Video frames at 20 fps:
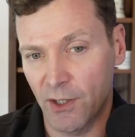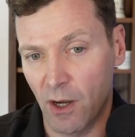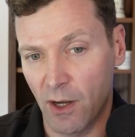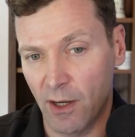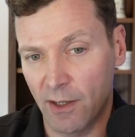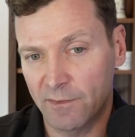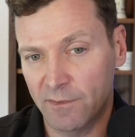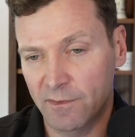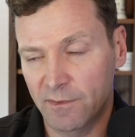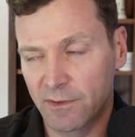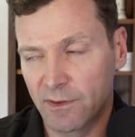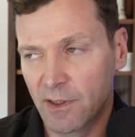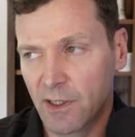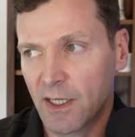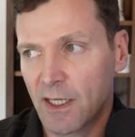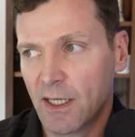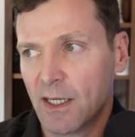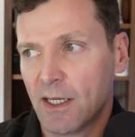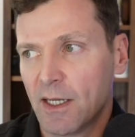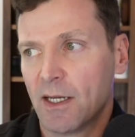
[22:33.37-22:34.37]
off.
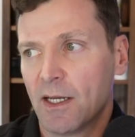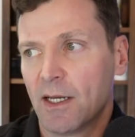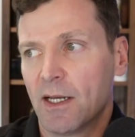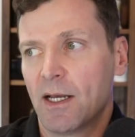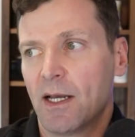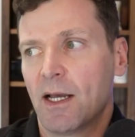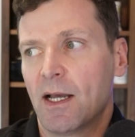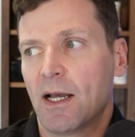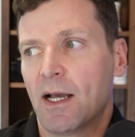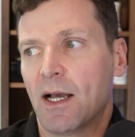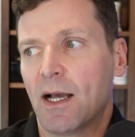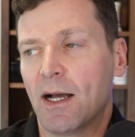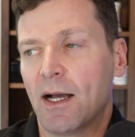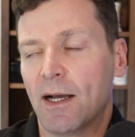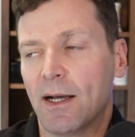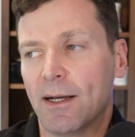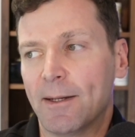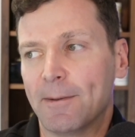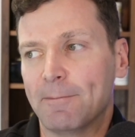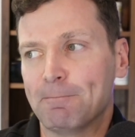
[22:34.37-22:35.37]

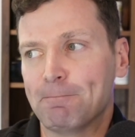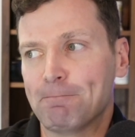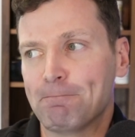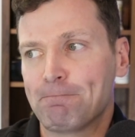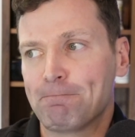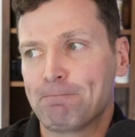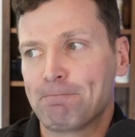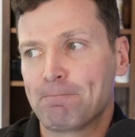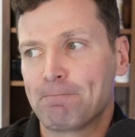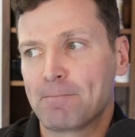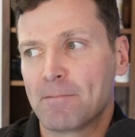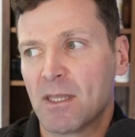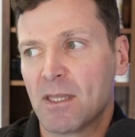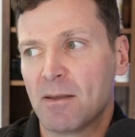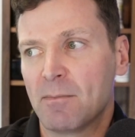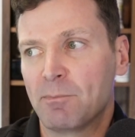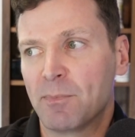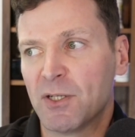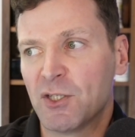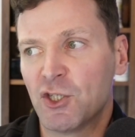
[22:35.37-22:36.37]
Um,
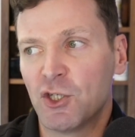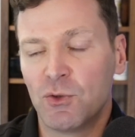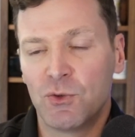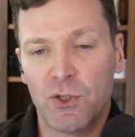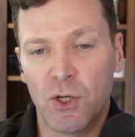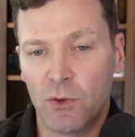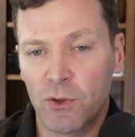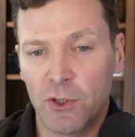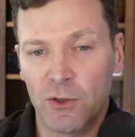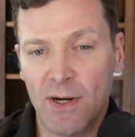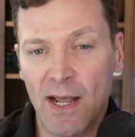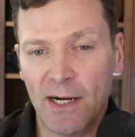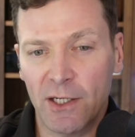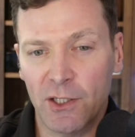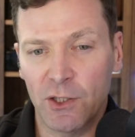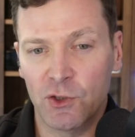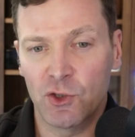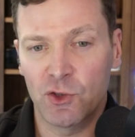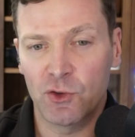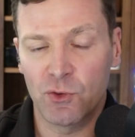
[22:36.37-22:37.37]
but you don't. You're not
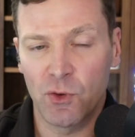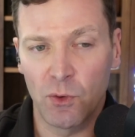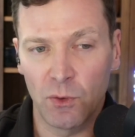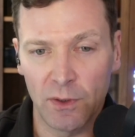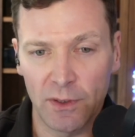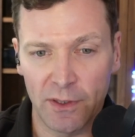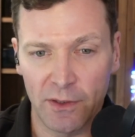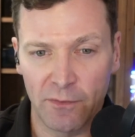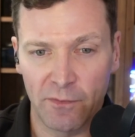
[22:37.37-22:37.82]
controlling